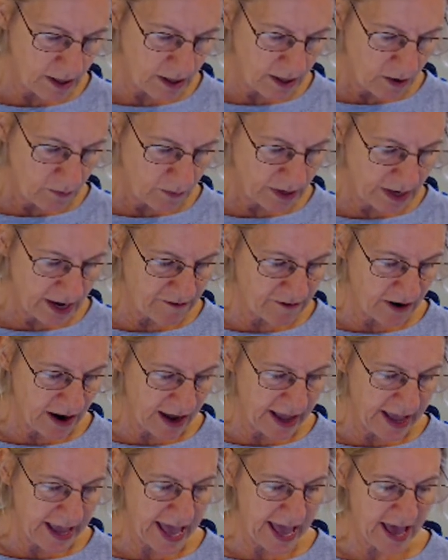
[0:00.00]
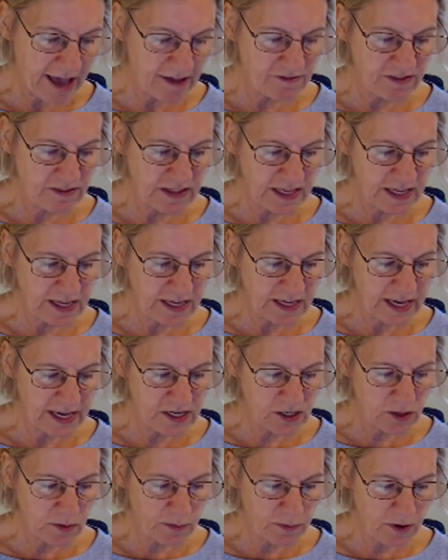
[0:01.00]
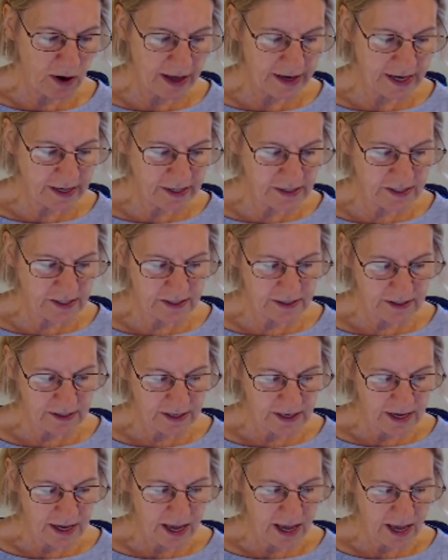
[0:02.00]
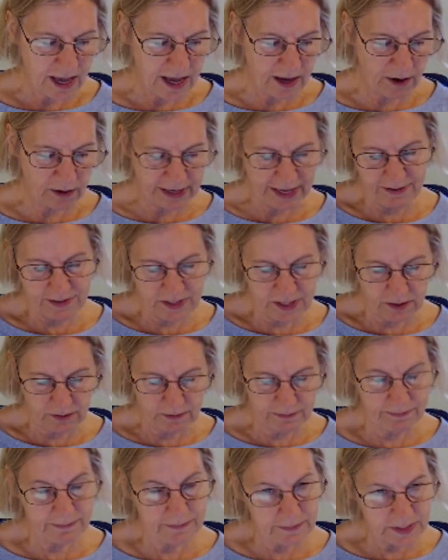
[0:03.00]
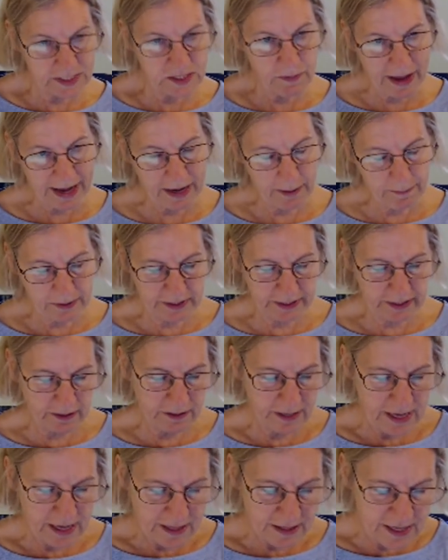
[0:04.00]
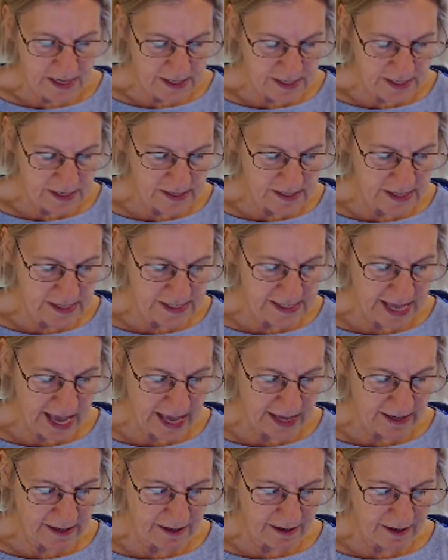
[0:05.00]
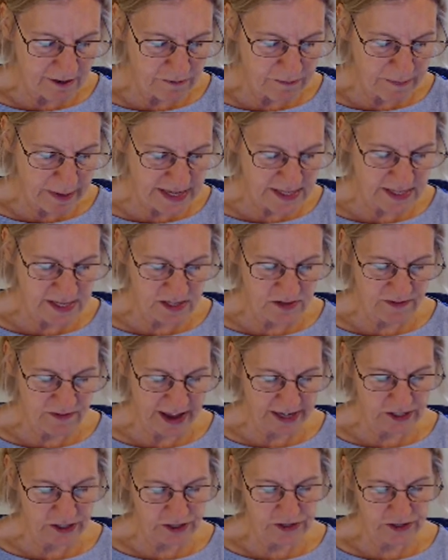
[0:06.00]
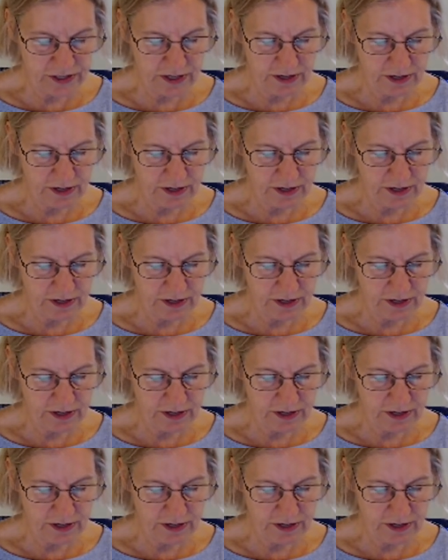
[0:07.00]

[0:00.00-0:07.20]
whenever I have the inner product, okay, so let's back up a little. This is the set of basis vectors.